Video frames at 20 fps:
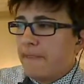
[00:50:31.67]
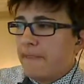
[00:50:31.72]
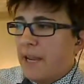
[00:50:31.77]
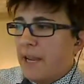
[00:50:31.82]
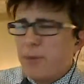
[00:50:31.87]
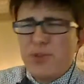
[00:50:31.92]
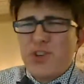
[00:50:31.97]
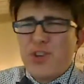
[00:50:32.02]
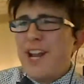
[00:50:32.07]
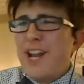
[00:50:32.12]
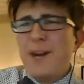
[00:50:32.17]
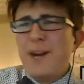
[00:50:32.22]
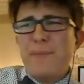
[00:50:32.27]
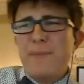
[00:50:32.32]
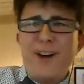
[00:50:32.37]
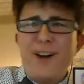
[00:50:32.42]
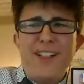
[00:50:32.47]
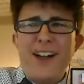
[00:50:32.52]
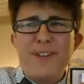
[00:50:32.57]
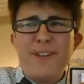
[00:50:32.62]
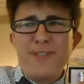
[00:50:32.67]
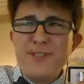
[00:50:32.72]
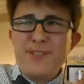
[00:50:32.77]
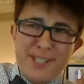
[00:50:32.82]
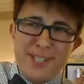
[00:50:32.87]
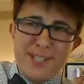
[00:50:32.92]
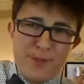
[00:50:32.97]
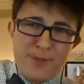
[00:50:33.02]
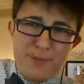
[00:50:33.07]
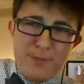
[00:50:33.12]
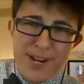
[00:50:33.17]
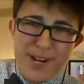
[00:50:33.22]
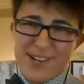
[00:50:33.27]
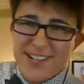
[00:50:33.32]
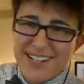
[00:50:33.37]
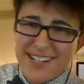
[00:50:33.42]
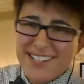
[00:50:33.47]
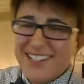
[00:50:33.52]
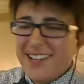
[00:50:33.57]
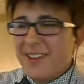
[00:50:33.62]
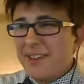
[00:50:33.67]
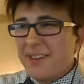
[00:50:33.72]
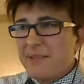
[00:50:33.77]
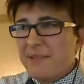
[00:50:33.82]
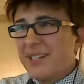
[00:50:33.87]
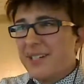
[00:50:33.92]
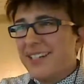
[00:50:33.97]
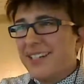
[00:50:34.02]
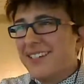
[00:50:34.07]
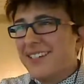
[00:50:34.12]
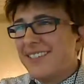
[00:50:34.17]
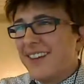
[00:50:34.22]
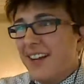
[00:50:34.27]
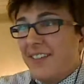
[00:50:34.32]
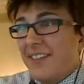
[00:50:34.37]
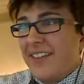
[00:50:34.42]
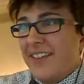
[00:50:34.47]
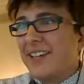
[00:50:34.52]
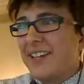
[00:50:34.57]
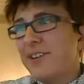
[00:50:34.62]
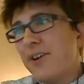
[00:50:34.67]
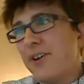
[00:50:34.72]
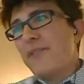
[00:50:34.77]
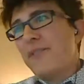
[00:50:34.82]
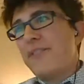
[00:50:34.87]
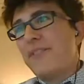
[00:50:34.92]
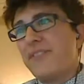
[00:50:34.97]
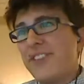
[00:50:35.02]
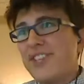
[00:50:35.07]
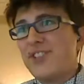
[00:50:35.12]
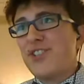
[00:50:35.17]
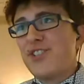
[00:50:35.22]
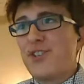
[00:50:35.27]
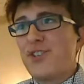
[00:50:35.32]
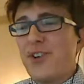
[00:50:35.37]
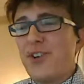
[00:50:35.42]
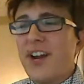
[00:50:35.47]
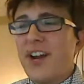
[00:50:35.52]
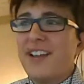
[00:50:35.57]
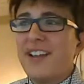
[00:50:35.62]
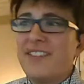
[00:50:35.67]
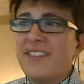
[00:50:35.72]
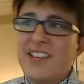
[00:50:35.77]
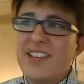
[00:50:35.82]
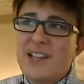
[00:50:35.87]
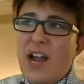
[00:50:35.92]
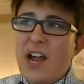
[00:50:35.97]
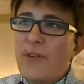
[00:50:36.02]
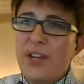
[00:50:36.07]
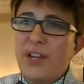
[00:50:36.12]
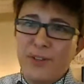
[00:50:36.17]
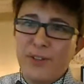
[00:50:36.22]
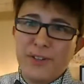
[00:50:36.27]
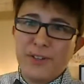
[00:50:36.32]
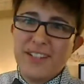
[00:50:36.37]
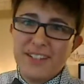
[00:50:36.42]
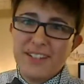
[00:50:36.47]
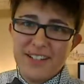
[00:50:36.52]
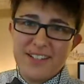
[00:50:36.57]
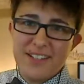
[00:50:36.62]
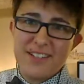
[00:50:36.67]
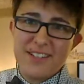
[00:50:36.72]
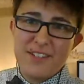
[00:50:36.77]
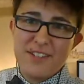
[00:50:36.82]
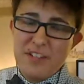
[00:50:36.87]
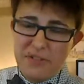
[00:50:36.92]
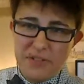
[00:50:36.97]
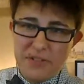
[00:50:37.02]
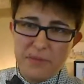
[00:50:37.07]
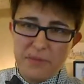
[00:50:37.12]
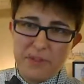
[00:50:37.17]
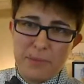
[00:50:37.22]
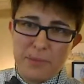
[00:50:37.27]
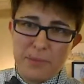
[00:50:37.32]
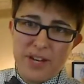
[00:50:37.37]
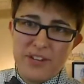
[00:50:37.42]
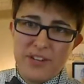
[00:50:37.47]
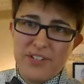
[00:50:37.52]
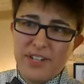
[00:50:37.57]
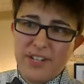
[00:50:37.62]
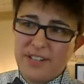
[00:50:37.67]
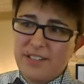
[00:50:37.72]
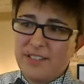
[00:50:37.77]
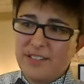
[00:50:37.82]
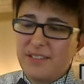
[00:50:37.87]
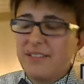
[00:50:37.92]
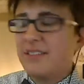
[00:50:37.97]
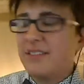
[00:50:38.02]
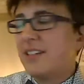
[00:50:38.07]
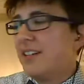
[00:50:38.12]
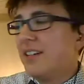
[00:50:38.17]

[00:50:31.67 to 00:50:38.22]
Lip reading: trying them all out with different projects. I'll admit, I like, oh, let's just try it, and that's how I learn it, is use it with a project and